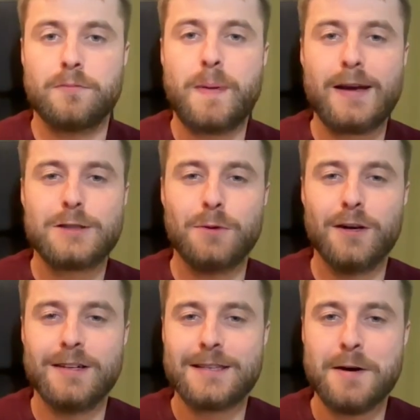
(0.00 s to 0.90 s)

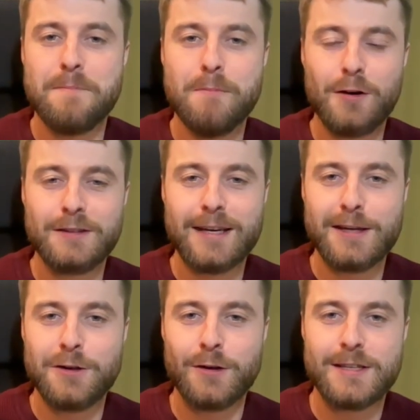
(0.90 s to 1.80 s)
Passwords are modern day
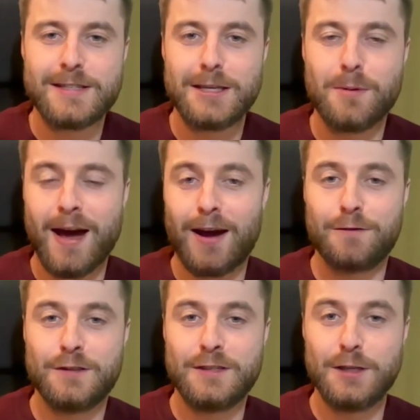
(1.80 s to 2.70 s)
annoyance that you
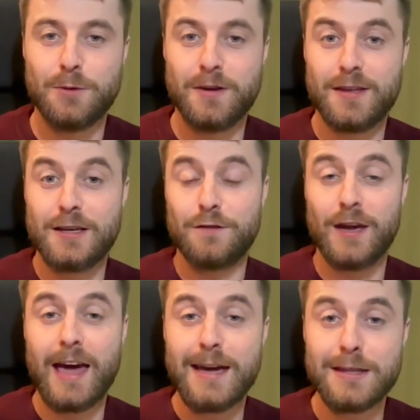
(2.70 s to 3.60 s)
have to deal with, and if you
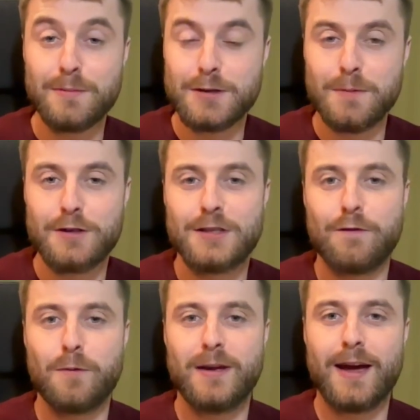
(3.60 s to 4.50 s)
hate them as much as
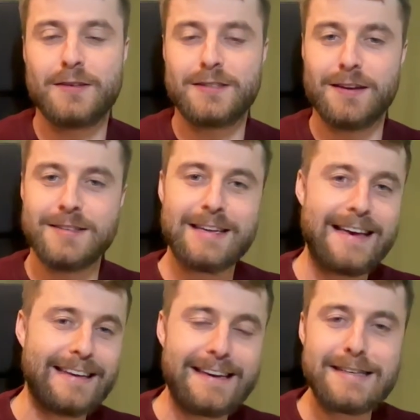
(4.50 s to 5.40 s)
everybody else does,
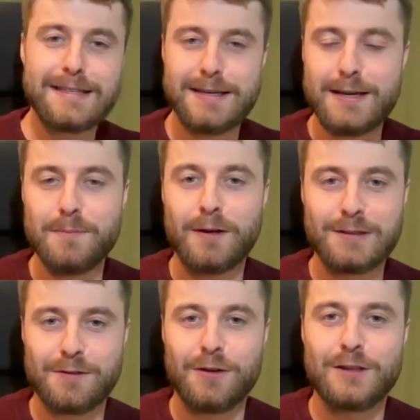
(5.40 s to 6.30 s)
listen in
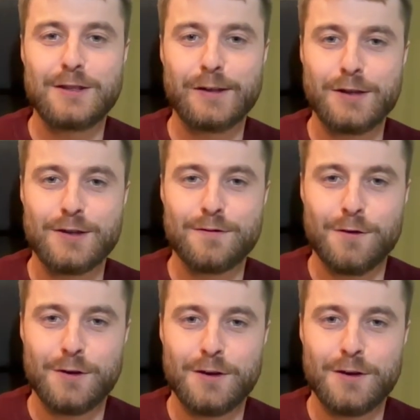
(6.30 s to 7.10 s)
because I've got a solution for